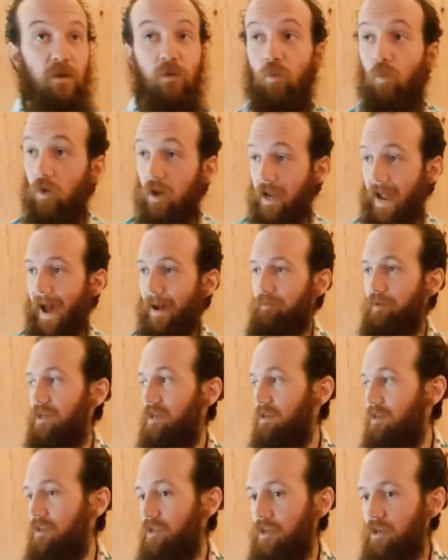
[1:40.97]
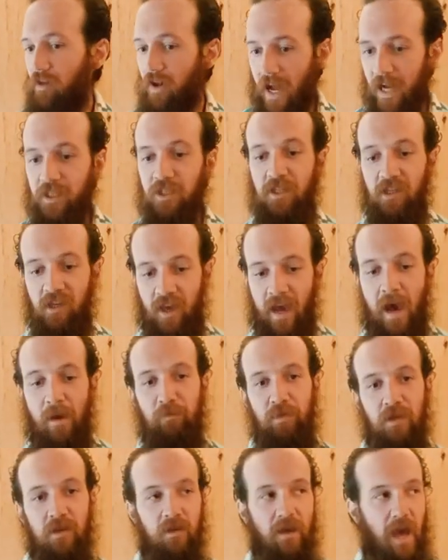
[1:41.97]
what happened in here actually
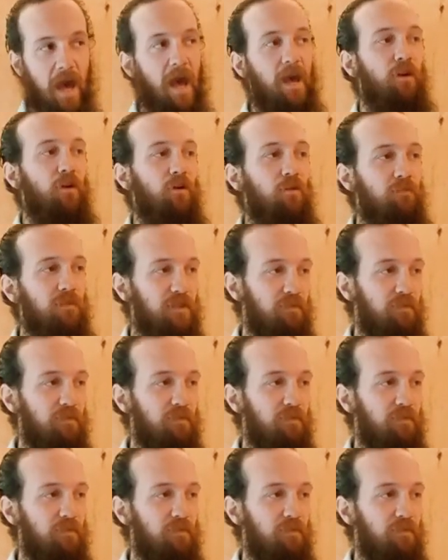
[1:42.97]
happened at Home